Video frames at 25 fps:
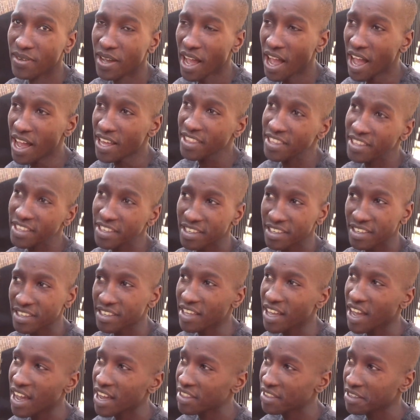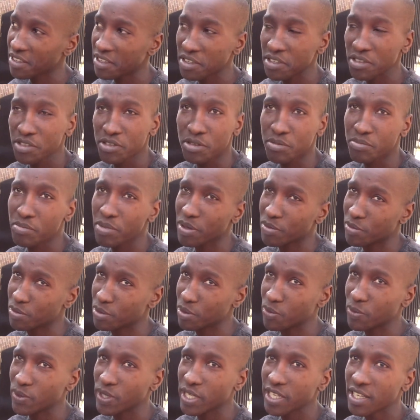I think I think he should be able
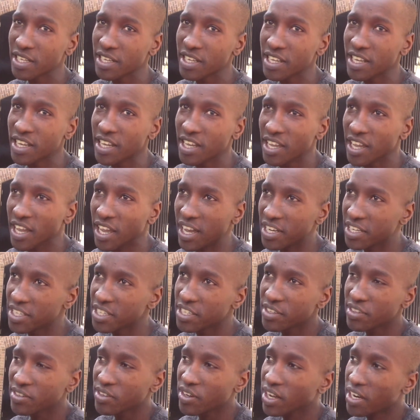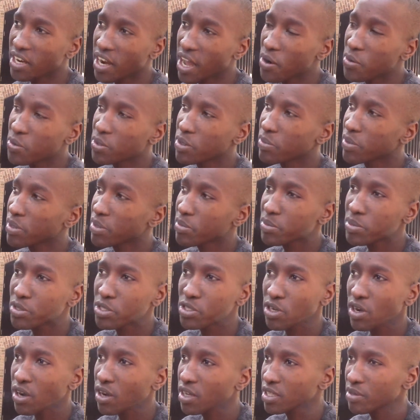to win, yeah. and you can run. I wouldn't even be
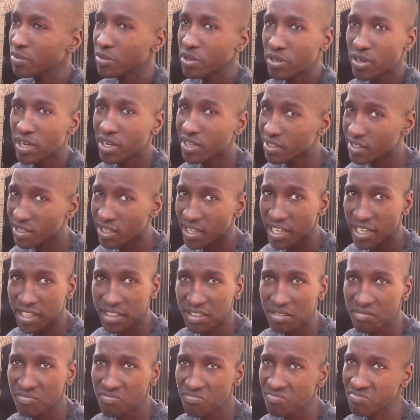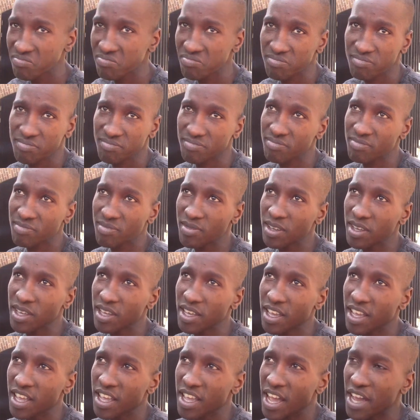shocked if he runs like
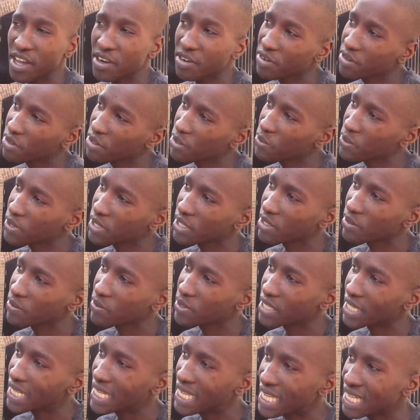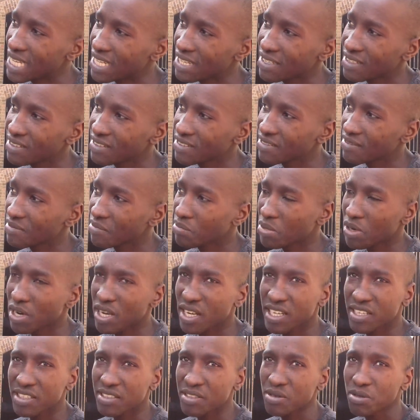I don't know with the with the heat,
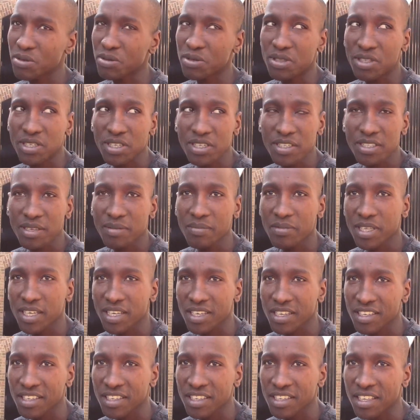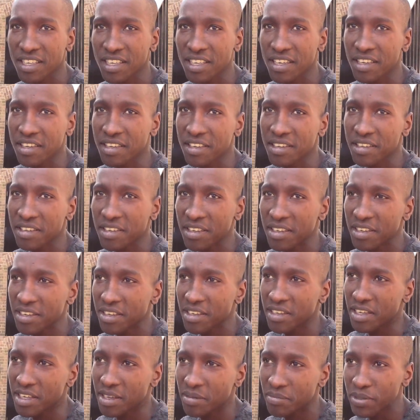probably like two or three something. Okay.
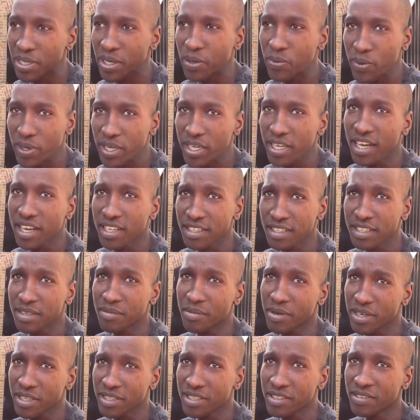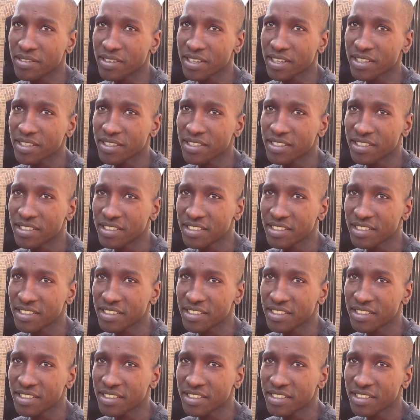If they went under the American record.